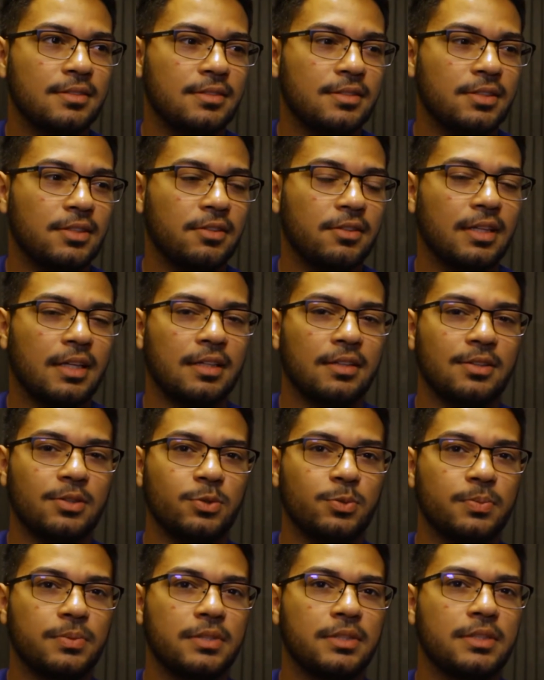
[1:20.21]
you know, a lot of
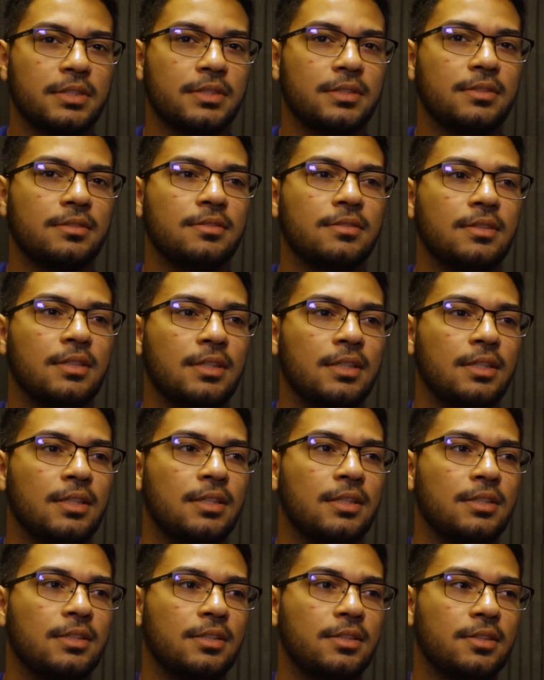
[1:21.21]
loops and,
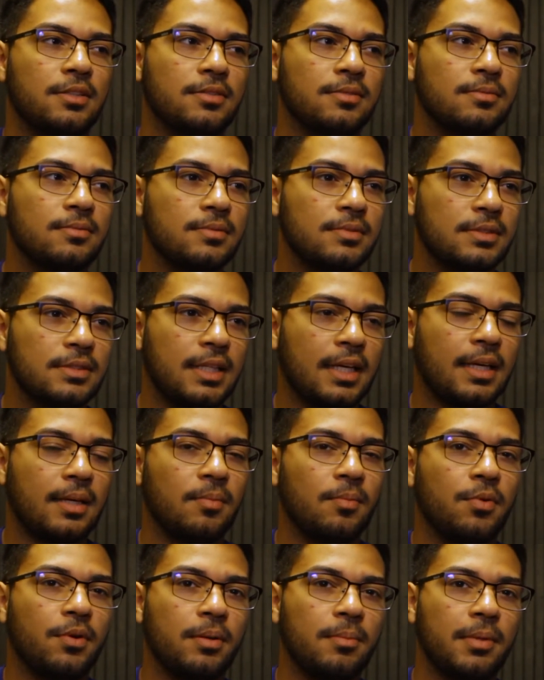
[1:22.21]
you know,
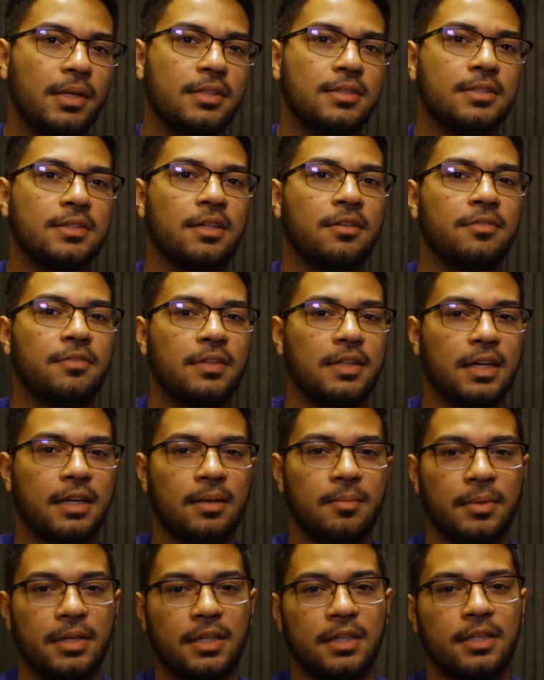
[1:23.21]
taking pre-made stuff and kind
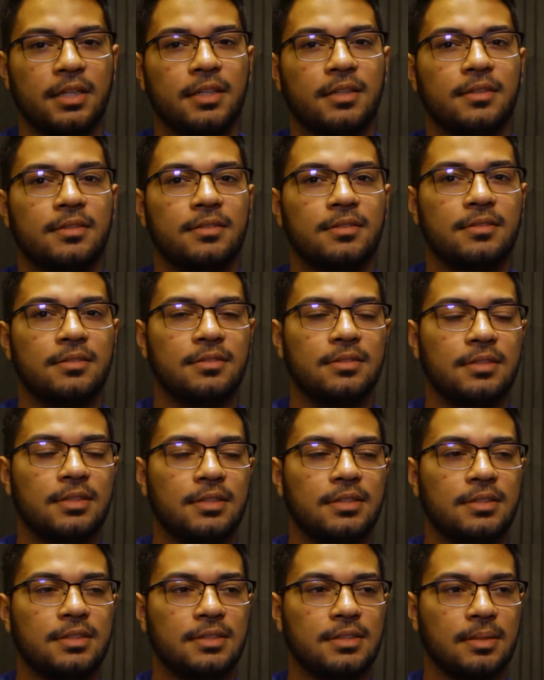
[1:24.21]
of making it
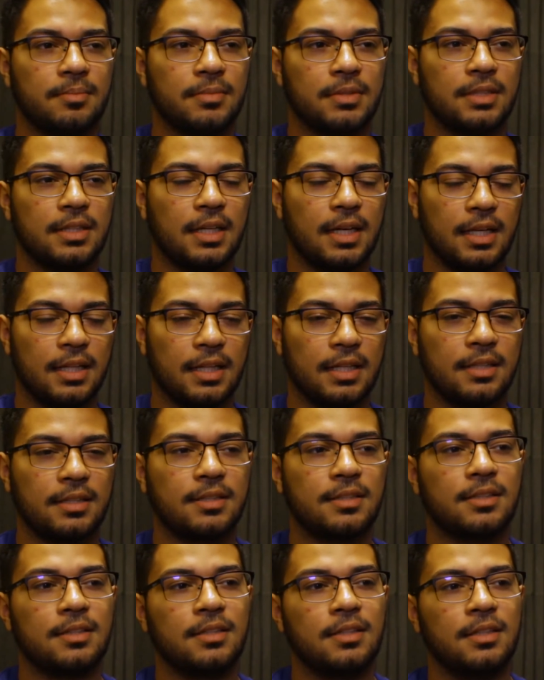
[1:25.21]
into something that I
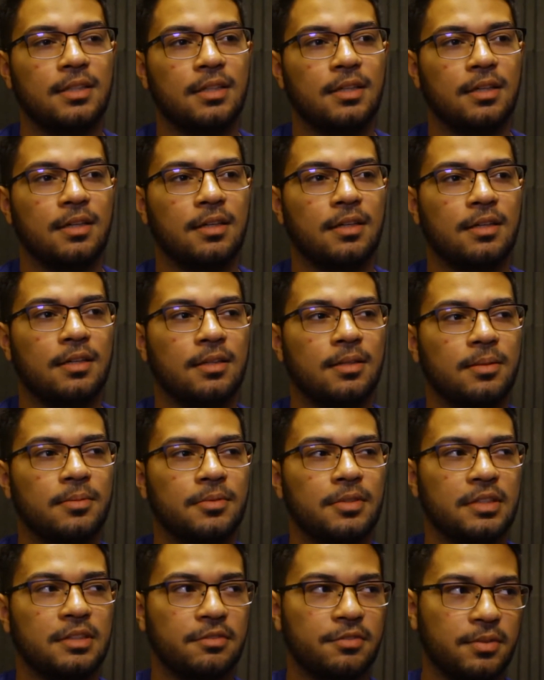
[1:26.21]
like,
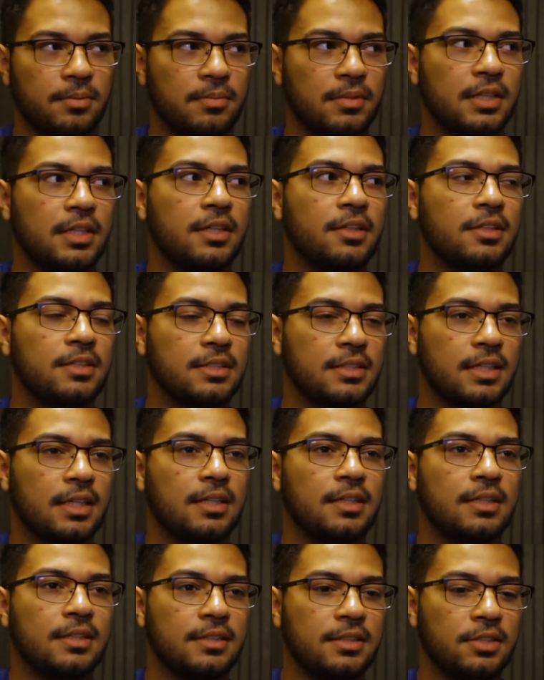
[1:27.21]
and then from there just
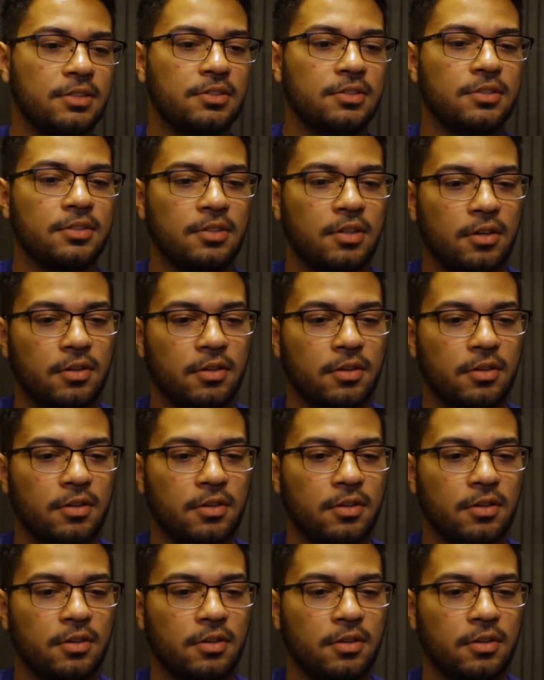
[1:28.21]
kind of continued and